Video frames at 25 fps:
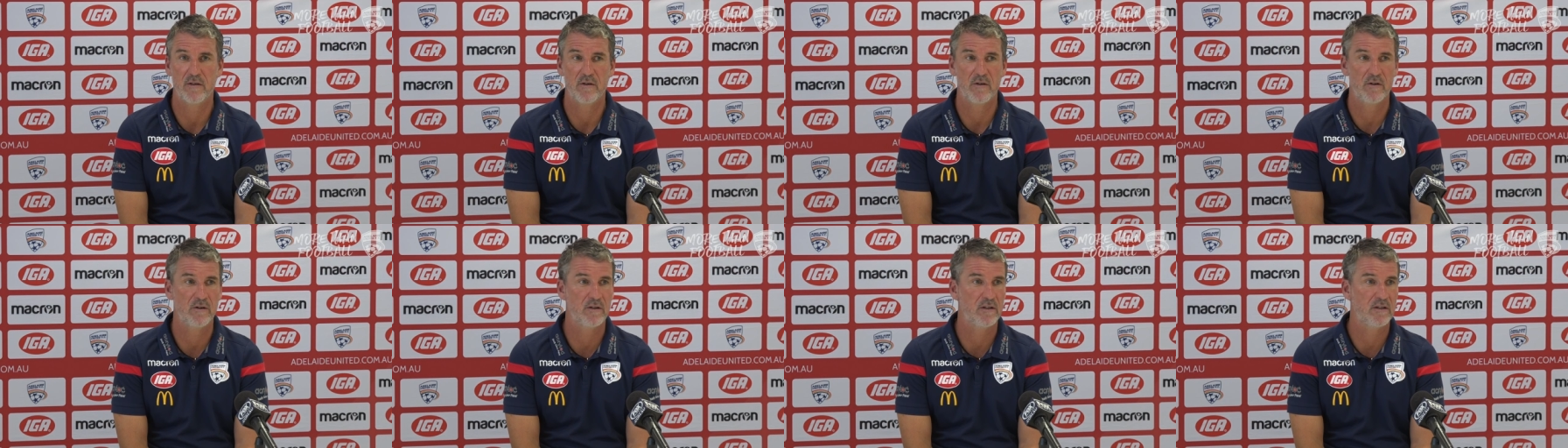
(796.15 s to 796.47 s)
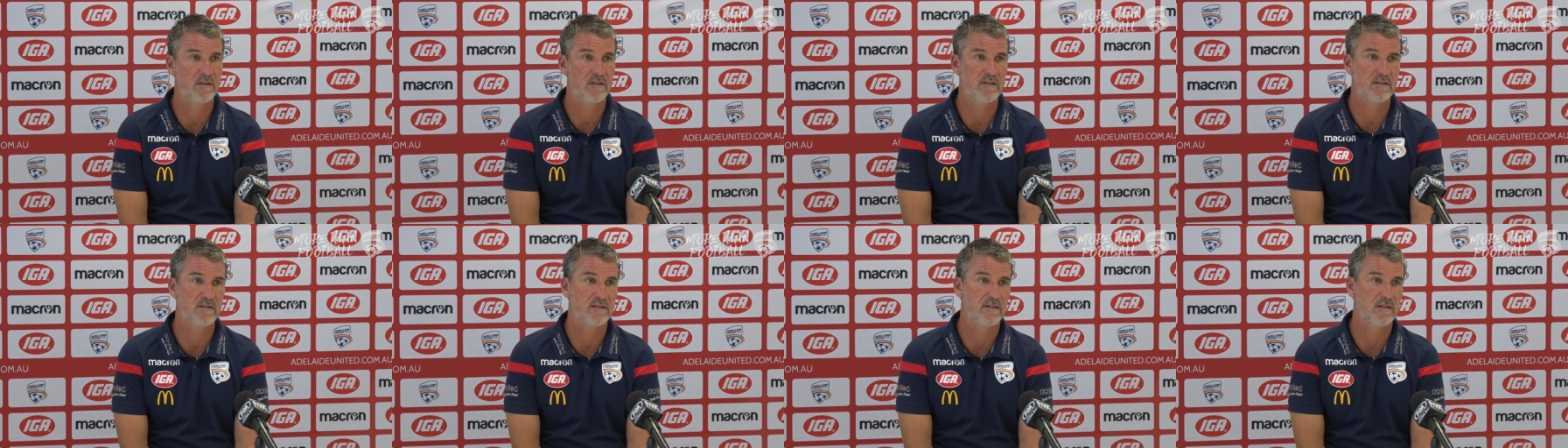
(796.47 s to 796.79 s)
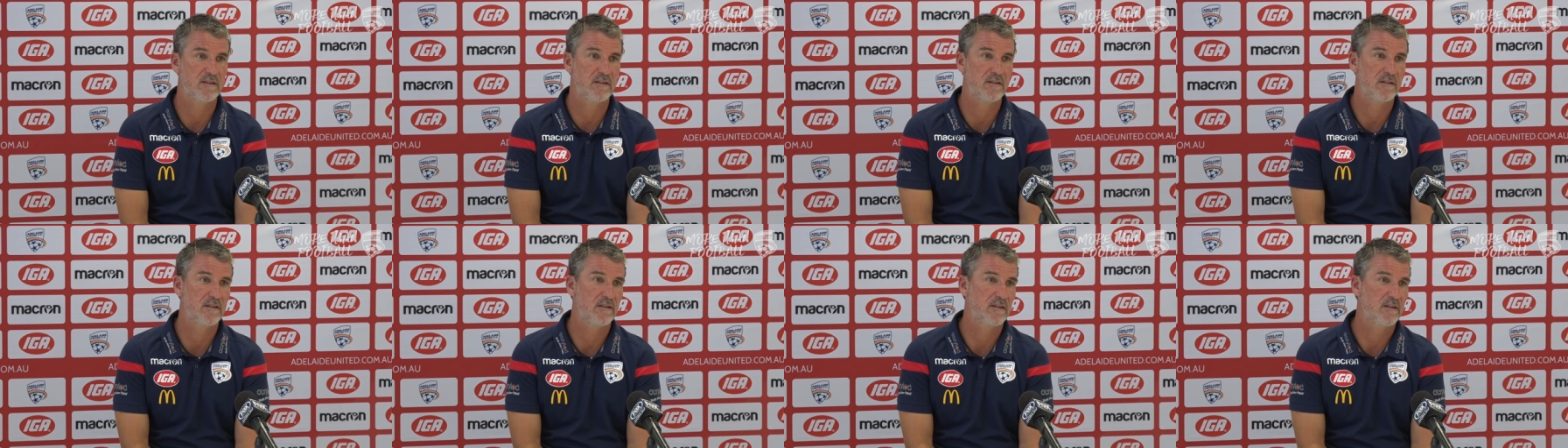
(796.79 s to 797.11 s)
Ernie is
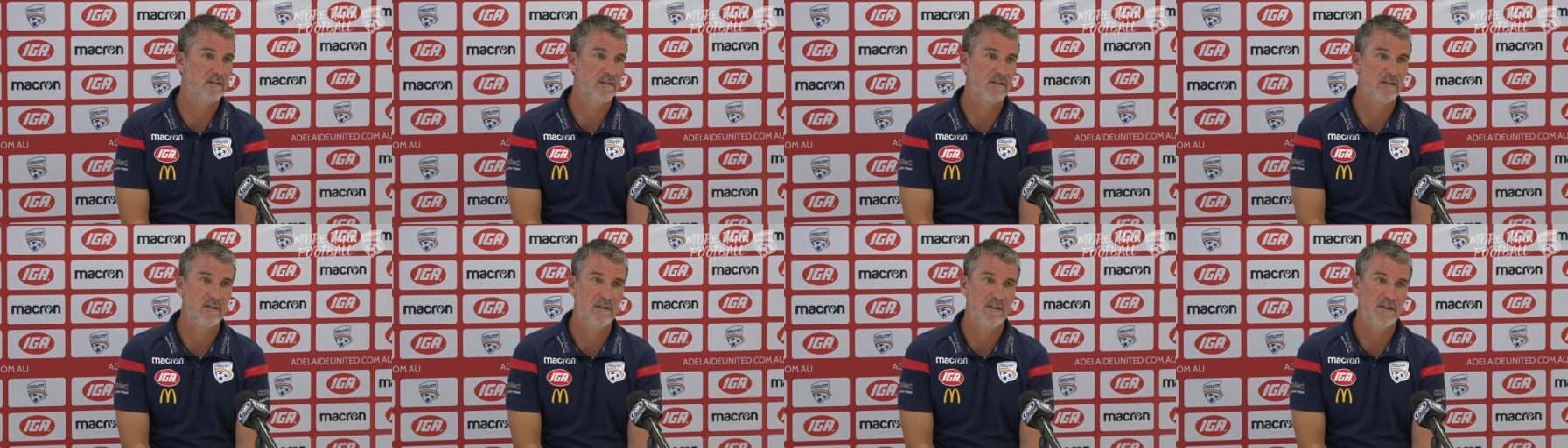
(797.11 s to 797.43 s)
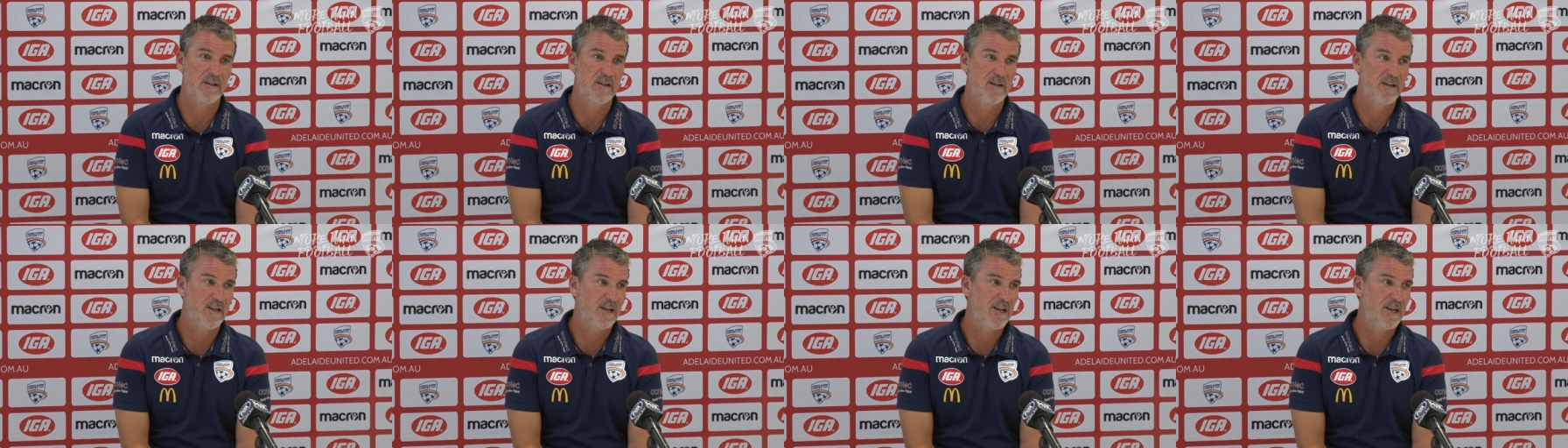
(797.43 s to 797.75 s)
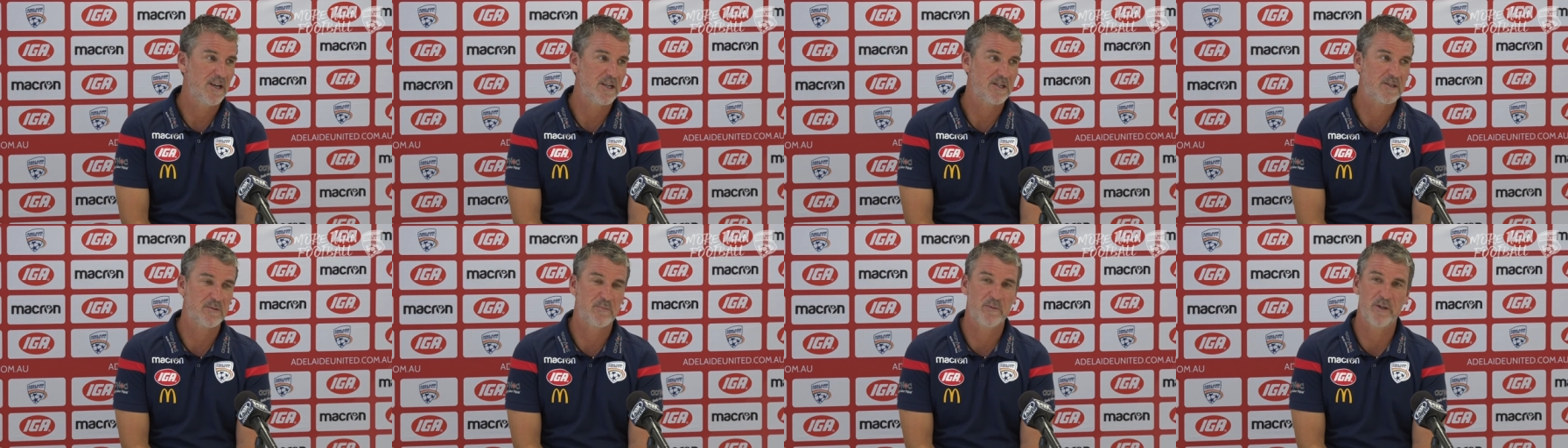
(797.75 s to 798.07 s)
a
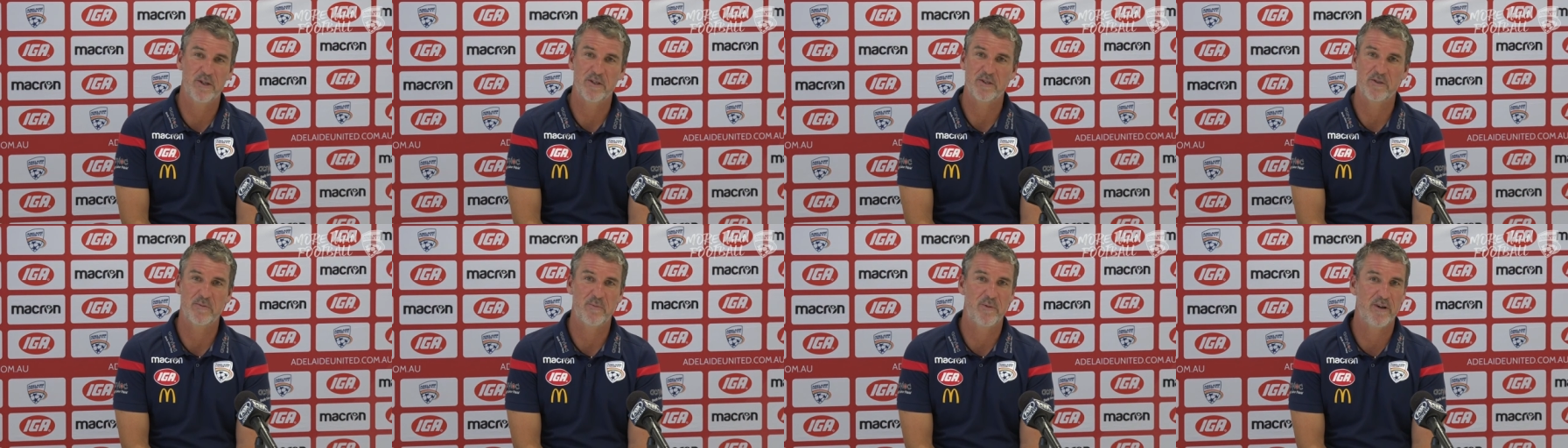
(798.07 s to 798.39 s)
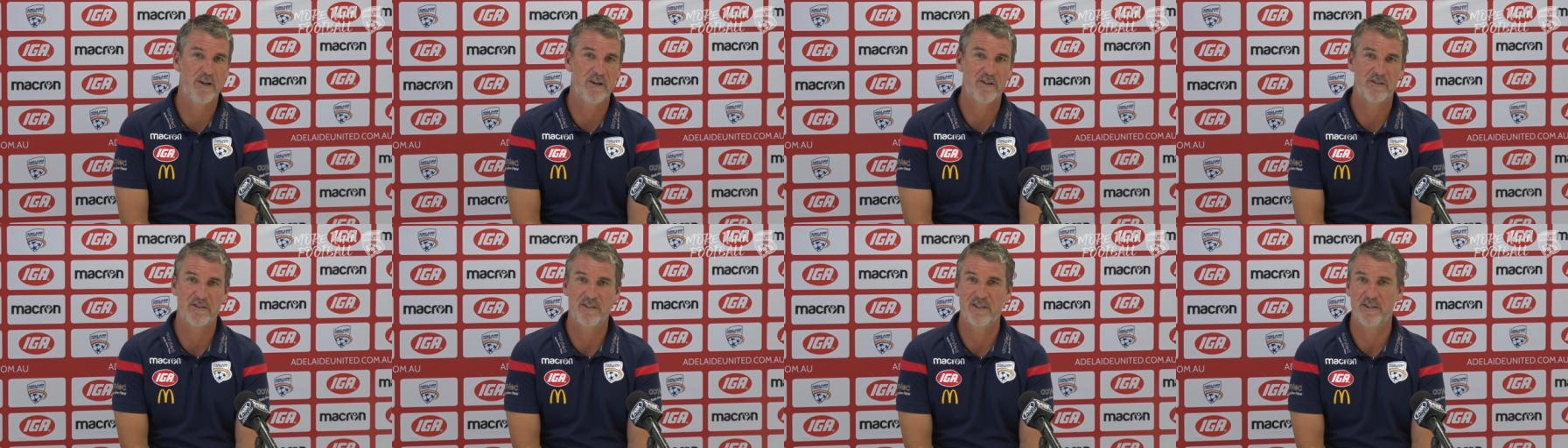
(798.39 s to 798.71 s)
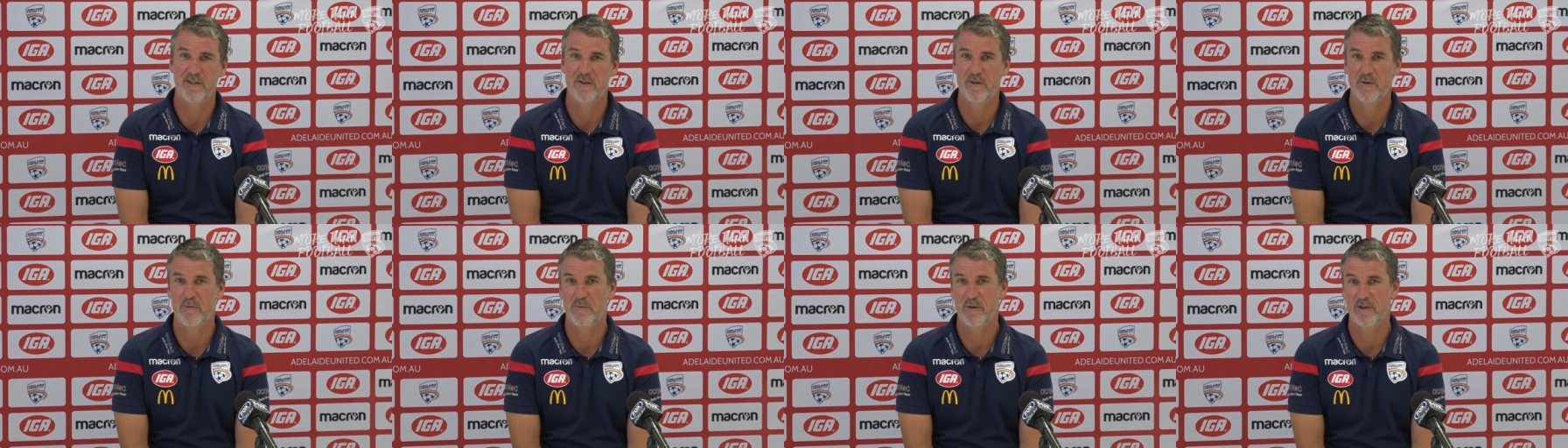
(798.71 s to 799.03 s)
experienced player. He
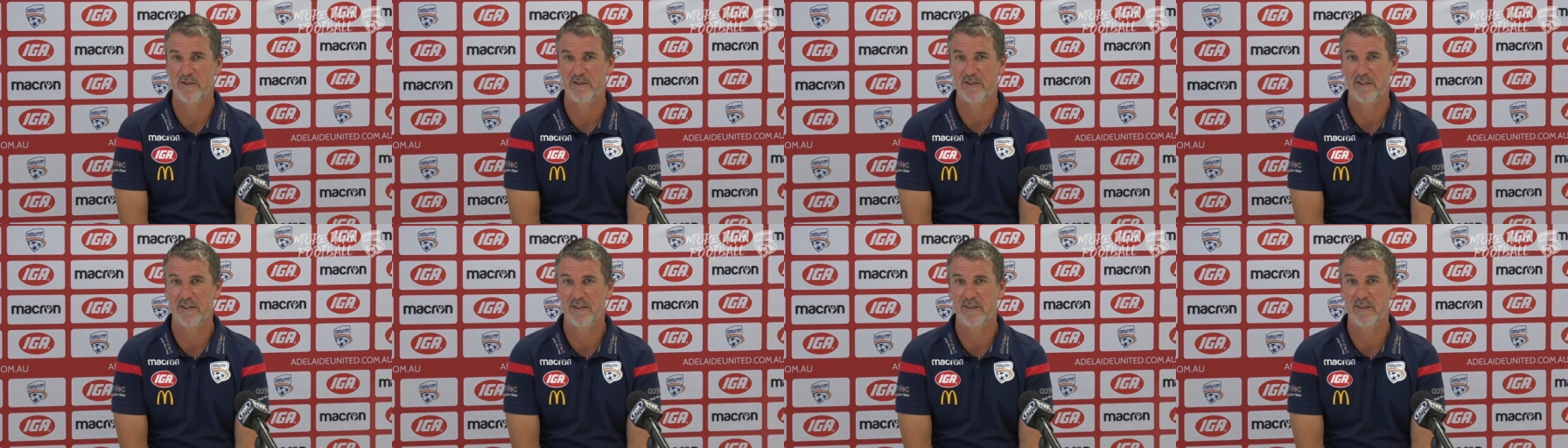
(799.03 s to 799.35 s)
knows what